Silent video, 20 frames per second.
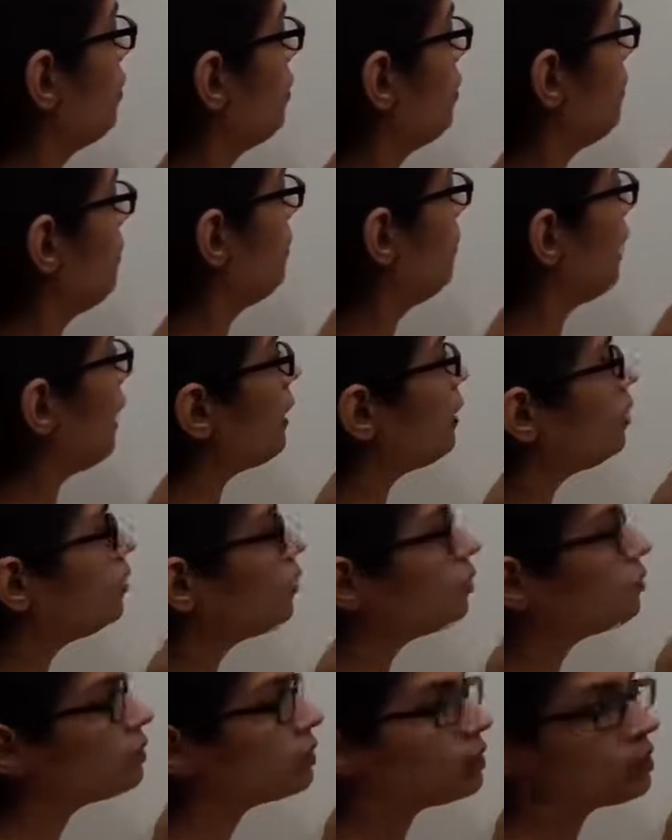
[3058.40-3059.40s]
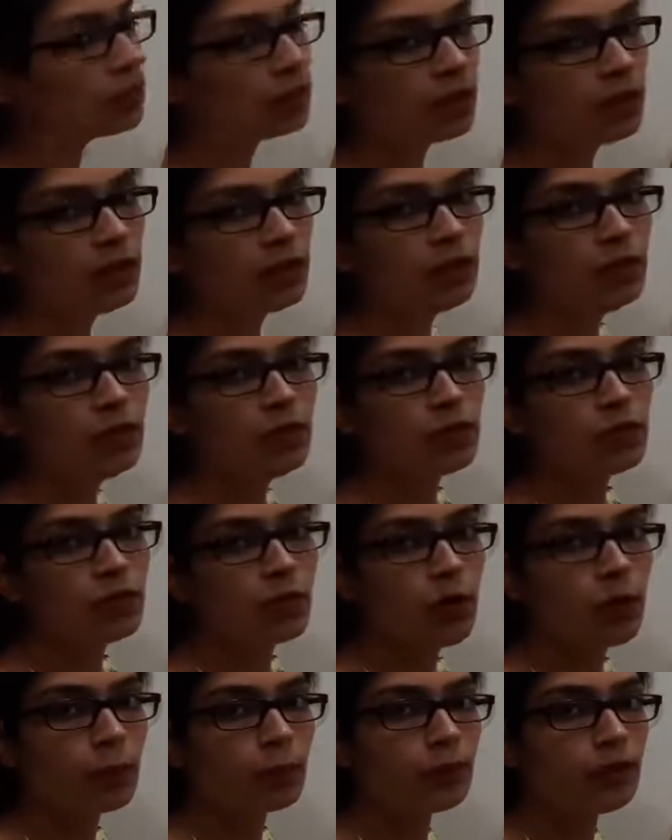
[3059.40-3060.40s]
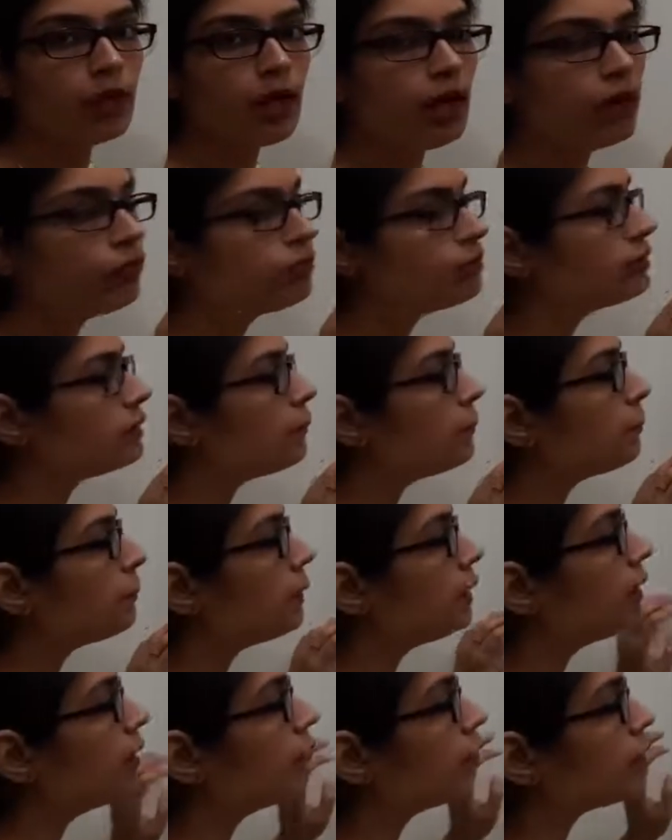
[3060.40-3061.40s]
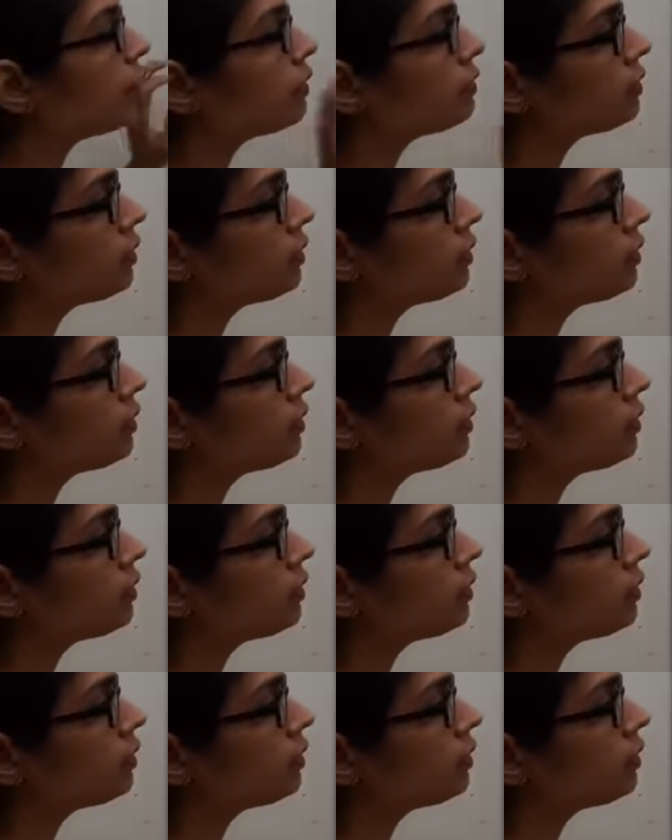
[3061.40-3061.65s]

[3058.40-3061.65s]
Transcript: by using the formula of simple interest.